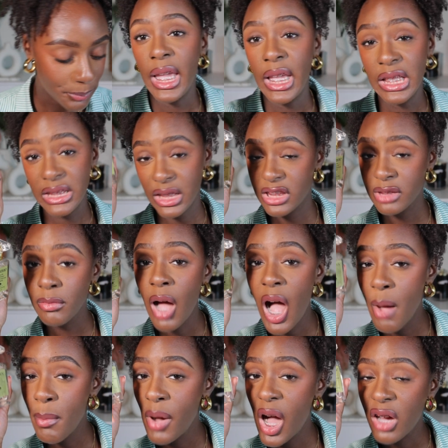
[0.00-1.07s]
It's a
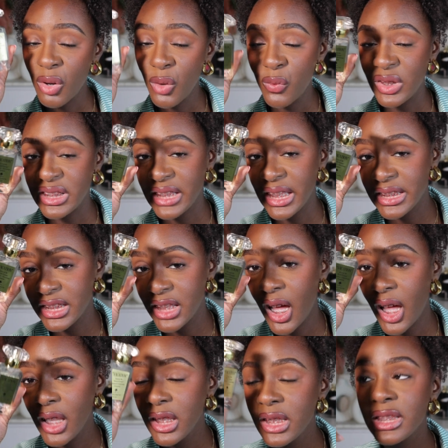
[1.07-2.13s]
small bottle for
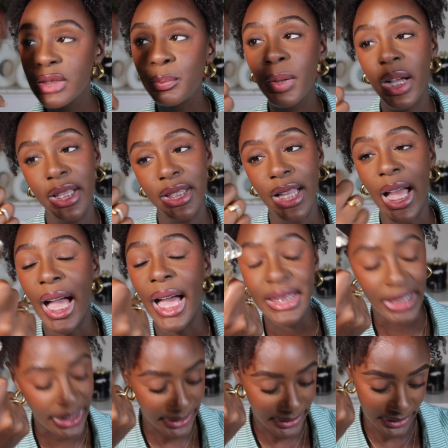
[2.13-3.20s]
$60, but I
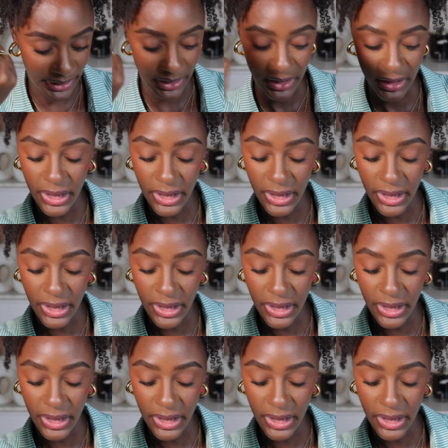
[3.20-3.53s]
like it.